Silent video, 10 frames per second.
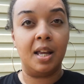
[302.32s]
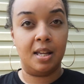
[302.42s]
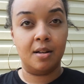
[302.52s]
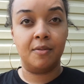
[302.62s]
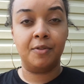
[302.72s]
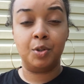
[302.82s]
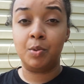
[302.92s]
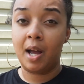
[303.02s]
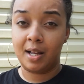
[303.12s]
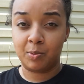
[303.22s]
if
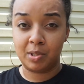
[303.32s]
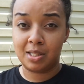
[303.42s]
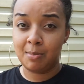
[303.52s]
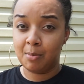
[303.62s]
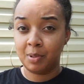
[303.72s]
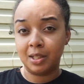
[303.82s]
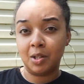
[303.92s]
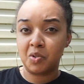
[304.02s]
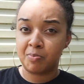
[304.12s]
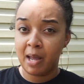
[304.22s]
you guys want to see me bring
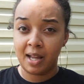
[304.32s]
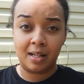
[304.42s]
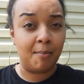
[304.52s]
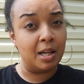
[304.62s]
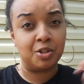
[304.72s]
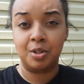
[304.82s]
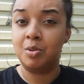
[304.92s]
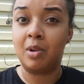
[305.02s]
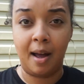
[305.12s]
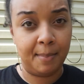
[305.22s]
those back, then make sure
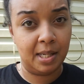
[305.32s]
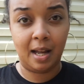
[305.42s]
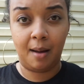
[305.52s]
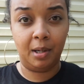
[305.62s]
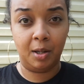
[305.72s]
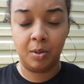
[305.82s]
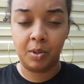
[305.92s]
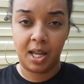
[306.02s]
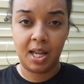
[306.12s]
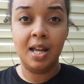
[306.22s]
you comment down below,
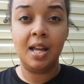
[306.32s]
okay?